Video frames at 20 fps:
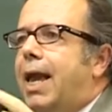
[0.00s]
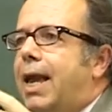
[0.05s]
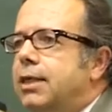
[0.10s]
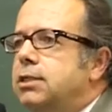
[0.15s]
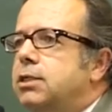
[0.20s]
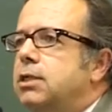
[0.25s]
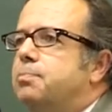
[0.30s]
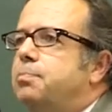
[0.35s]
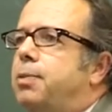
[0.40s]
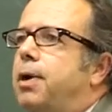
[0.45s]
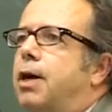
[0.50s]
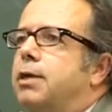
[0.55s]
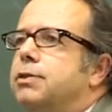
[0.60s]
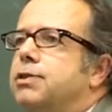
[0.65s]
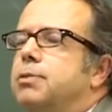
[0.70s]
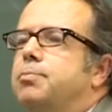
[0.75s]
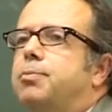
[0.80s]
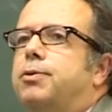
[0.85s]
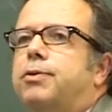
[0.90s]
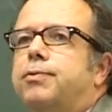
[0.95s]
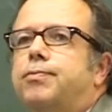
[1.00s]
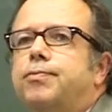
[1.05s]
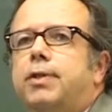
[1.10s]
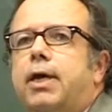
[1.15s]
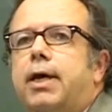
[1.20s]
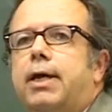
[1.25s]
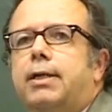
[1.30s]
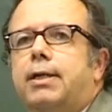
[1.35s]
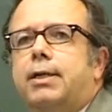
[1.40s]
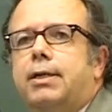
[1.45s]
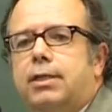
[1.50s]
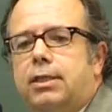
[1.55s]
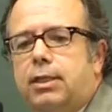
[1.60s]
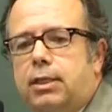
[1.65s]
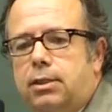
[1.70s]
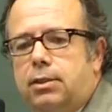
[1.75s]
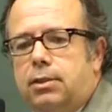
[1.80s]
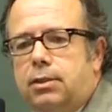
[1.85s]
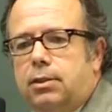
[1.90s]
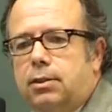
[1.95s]
Is it possible that
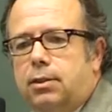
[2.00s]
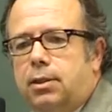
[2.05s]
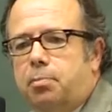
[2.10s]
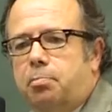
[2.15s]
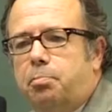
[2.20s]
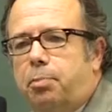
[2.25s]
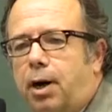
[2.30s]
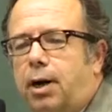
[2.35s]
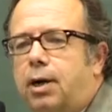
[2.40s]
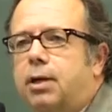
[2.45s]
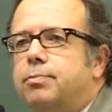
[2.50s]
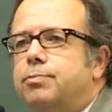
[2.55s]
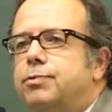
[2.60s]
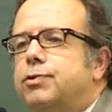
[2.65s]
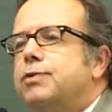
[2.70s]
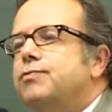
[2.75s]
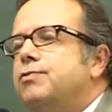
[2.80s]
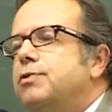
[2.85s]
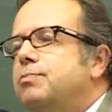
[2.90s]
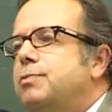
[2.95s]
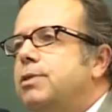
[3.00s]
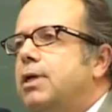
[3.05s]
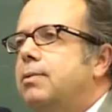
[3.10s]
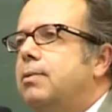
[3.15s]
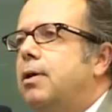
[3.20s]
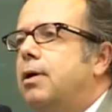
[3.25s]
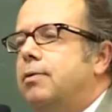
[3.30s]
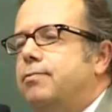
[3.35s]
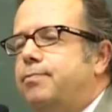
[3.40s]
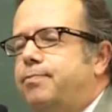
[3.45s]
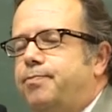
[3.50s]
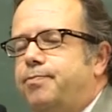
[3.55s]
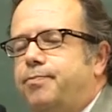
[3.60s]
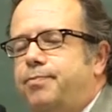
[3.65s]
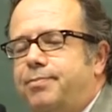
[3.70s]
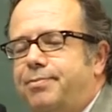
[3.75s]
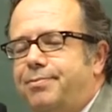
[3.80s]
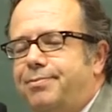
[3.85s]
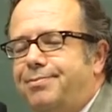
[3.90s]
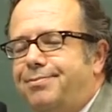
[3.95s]
the bombs of September,
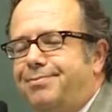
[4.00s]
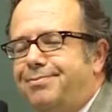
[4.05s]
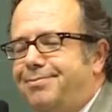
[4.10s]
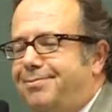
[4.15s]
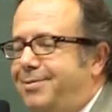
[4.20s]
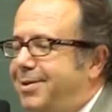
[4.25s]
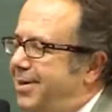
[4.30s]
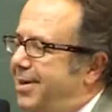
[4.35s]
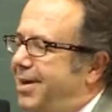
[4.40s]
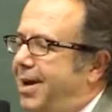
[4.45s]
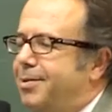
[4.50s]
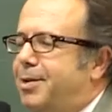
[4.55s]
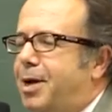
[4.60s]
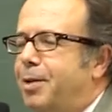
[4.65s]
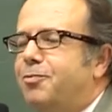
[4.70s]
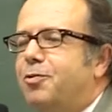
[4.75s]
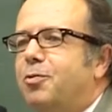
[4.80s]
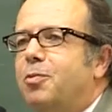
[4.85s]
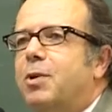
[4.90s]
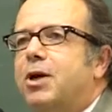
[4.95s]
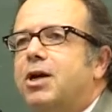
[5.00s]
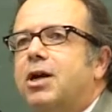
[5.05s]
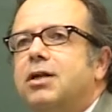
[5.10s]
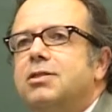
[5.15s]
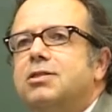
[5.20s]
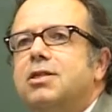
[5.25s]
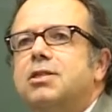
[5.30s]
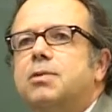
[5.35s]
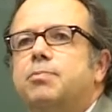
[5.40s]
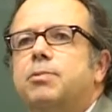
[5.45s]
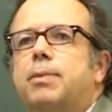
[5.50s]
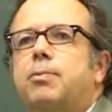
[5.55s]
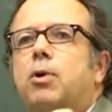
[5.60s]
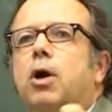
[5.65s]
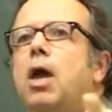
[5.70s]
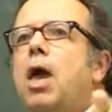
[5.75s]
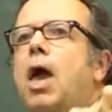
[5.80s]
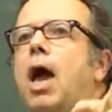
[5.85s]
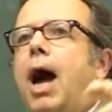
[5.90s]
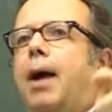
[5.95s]
I come from America, I said
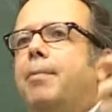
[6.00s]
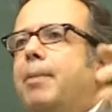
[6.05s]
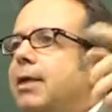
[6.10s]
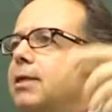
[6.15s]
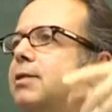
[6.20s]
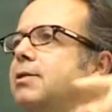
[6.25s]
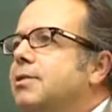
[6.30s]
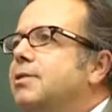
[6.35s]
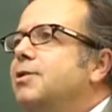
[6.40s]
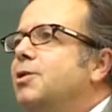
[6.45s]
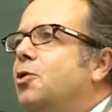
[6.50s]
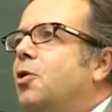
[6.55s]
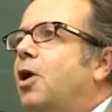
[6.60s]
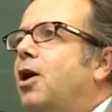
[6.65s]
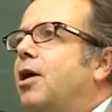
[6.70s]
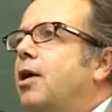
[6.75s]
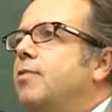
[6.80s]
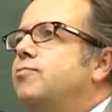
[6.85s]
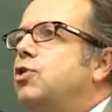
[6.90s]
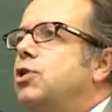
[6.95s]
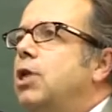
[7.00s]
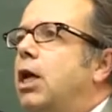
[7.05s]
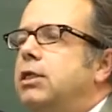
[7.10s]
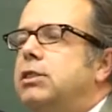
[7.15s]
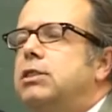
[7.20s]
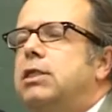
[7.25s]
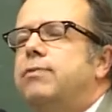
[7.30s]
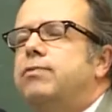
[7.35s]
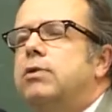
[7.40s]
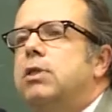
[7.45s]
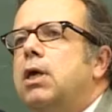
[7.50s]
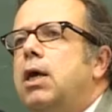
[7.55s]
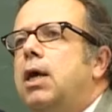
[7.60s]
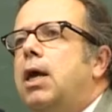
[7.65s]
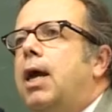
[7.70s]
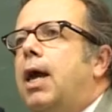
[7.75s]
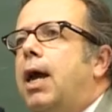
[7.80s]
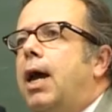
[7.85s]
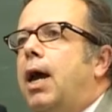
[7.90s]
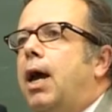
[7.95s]
September, I meant, of July 7th,
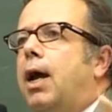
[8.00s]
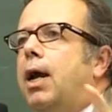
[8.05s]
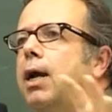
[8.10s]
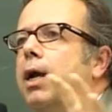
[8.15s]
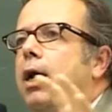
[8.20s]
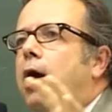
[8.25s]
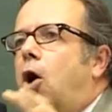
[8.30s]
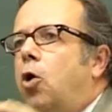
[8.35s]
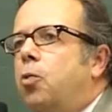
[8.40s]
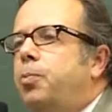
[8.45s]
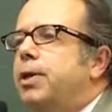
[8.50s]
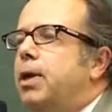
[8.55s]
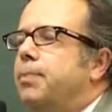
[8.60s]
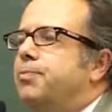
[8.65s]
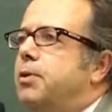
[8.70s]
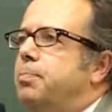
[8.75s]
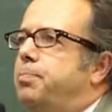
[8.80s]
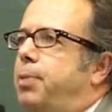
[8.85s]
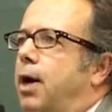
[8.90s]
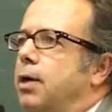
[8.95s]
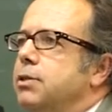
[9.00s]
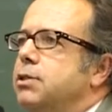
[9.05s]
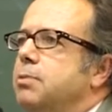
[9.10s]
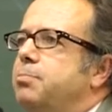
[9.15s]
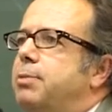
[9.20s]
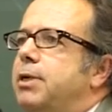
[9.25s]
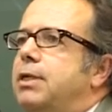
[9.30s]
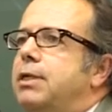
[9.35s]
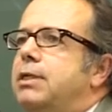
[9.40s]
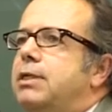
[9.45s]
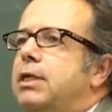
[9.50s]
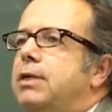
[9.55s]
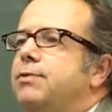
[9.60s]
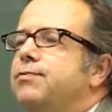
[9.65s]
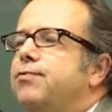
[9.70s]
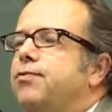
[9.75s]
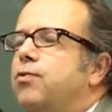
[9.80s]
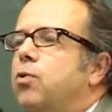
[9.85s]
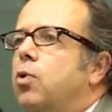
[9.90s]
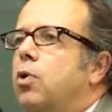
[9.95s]
open up the
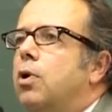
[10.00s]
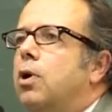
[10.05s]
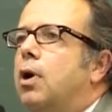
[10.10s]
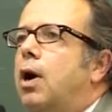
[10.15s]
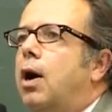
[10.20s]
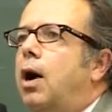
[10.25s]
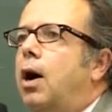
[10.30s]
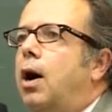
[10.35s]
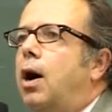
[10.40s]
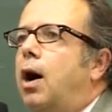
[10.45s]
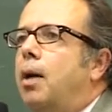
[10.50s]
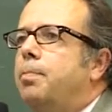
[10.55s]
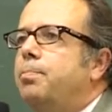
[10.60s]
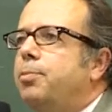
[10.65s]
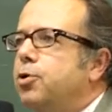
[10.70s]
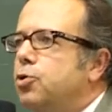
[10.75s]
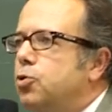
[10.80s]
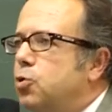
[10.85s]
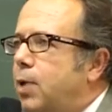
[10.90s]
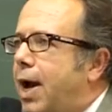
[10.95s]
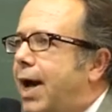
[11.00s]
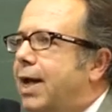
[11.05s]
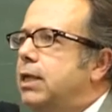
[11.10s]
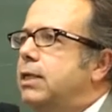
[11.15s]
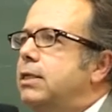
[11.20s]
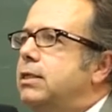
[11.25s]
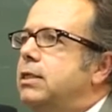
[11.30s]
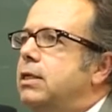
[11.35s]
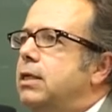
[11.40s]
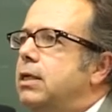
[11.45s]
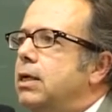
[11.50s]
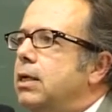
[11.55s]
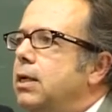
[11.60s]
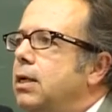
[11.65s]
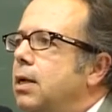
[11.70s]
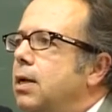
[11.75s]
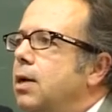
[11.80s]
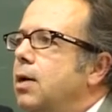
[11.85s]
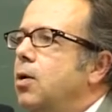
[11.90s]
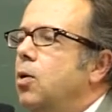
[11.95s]
possibility for a plurality
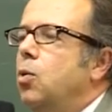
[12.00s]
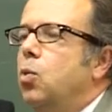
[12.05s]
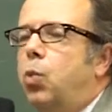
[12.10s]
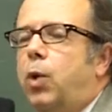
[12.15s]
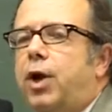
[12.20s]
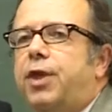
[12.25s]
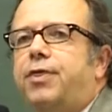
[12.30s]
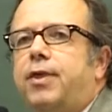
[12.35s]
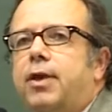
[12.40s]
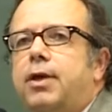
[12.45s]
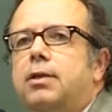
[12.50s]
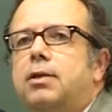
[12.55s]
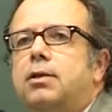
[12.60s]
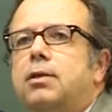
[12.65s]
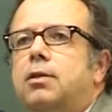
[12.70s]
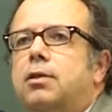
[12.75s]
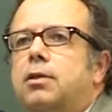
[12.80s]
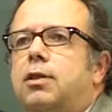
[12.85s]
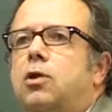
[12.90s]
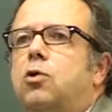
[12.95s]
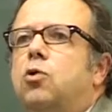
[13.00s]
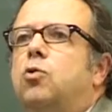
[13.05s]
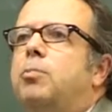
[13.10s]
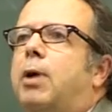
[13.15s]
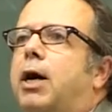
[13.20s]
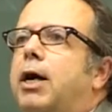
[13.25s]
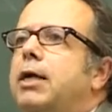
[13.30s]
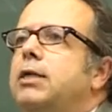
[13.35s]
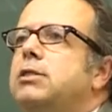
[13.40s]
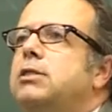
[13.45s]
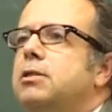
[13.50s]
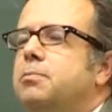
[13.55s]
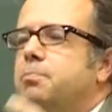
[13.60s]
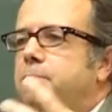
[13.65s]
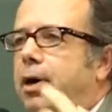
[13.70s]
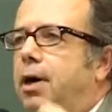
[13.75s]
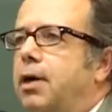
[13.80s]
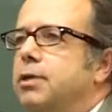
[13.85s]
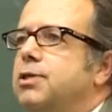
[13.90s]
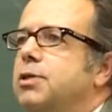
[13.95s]
within the Ummah? Is
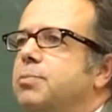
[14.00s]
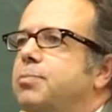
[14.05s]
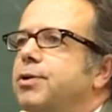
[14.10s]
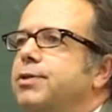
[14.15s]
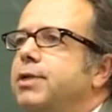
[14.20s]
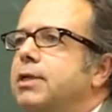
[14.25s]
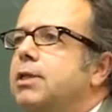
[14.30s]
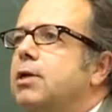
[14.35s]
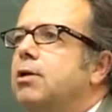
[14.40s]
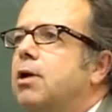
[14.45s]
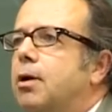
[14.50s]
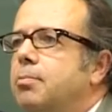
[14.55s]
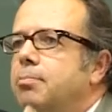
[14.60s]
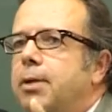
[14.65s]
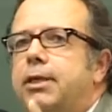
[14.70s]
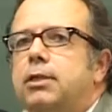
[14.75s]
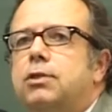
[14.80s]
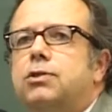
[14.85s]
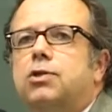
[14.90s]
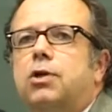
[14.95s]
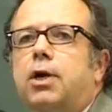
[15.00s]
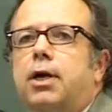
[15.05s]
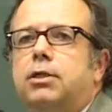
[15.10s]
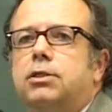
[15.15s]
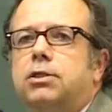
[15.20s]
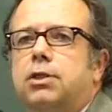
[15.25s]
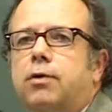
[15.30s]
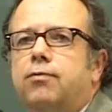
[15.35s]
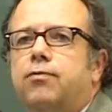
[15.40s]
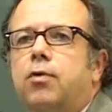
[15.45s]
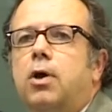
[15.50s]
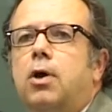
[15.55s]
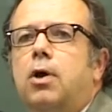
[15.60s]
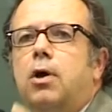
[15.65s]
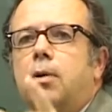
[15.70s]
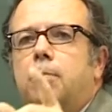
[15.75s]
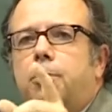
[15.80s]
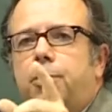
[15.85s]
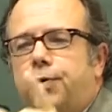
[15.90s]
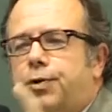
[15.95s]
it possible that there are many strands of
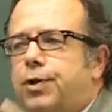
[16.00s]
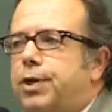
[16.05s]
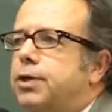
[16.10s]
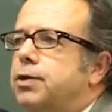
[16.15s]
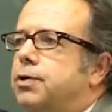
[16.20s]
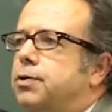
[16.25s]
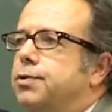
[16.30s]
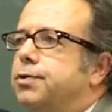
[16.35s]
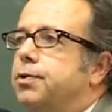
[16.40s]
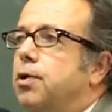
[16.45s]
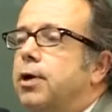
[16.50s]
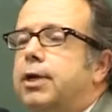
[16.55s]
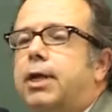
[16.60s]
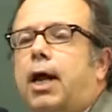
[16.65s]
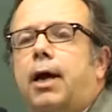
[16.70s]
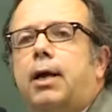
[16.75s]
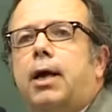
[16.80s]
political thought?